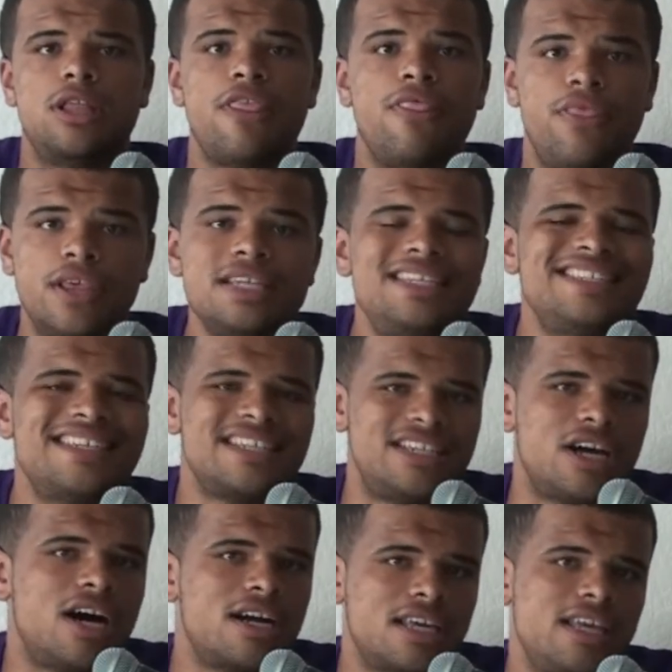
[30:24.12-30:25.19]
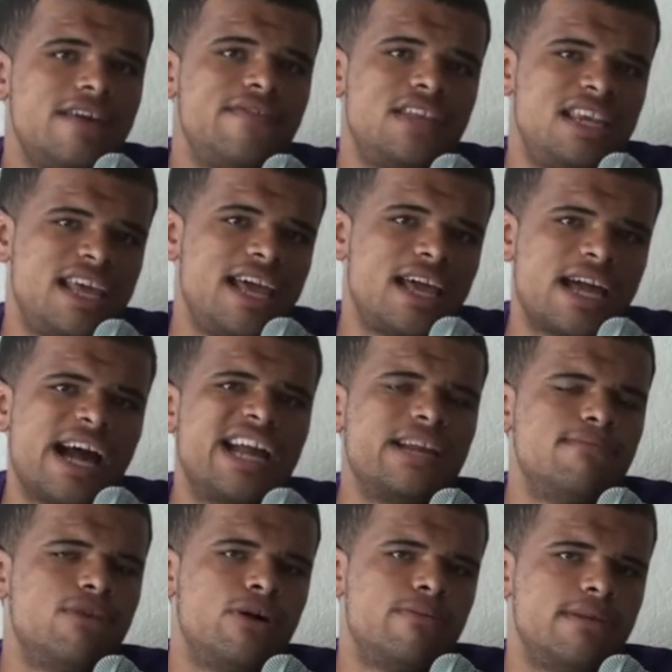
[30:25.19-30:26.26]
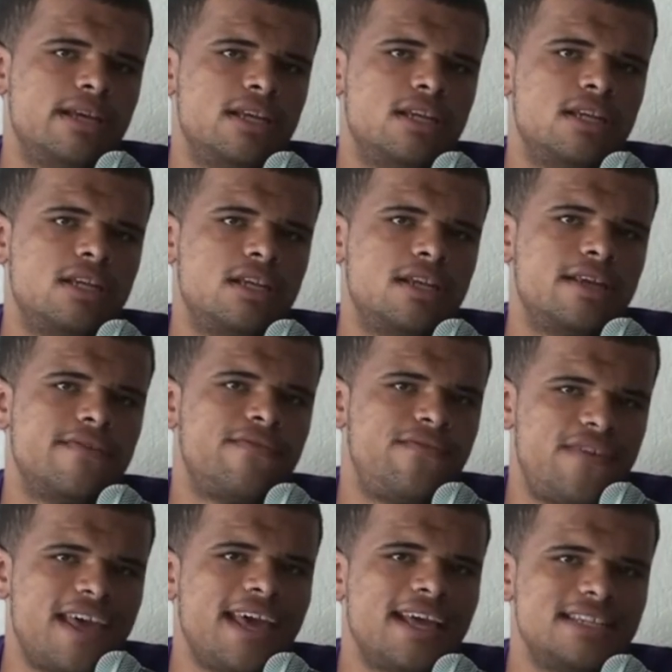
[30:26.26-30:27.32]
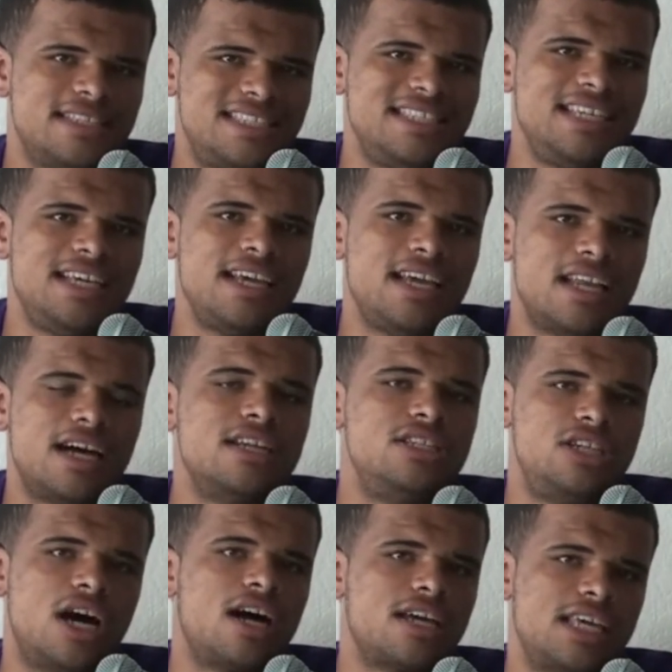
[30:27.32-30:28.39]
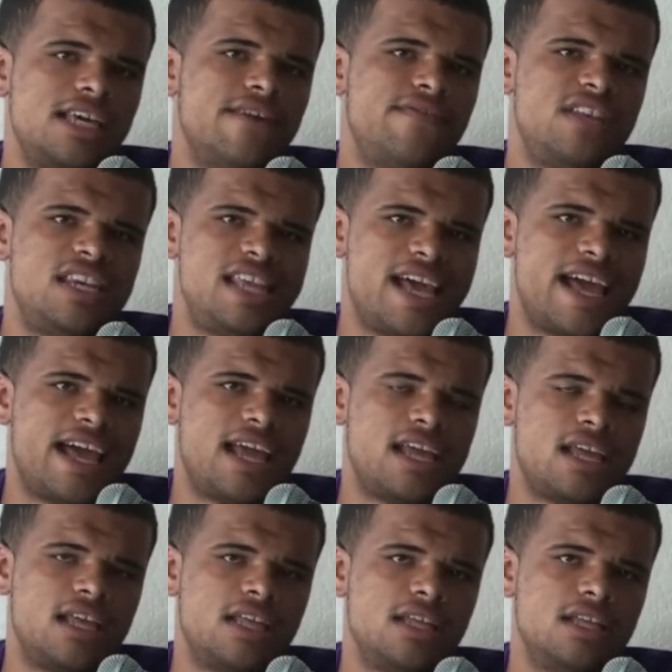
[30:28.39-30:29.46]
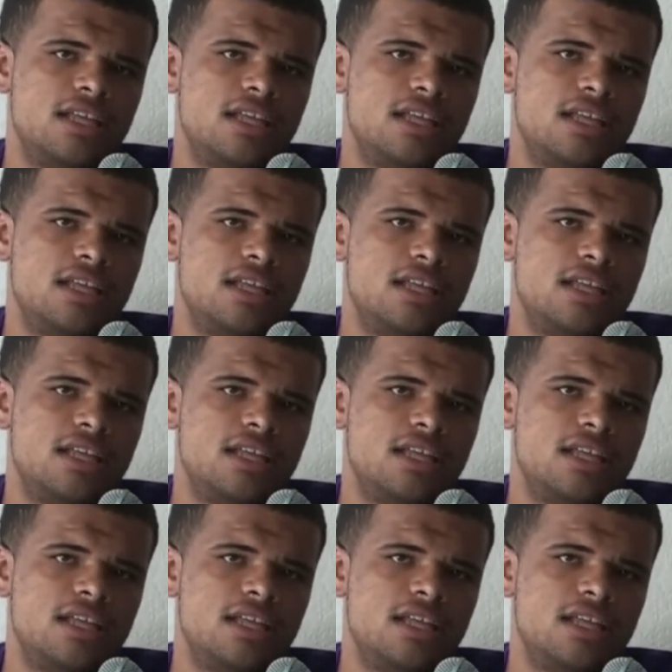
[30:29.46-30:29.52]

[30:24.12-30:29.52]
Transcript: This is a donkey of the day kind of moment. Fans need a donkey of the day.